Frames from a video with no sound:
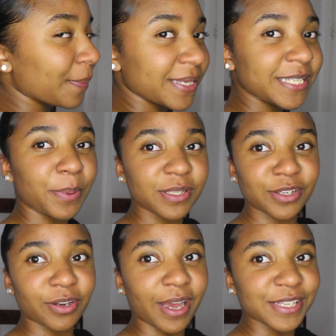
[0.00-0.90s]
Messy
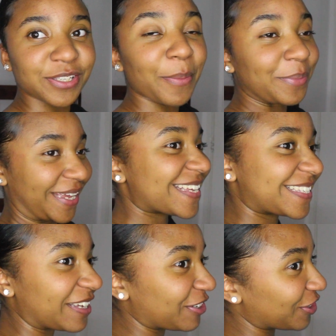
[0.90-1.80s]
buns are nice, so I'm
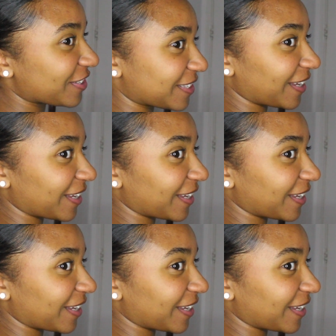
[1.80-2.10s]
guessing it looks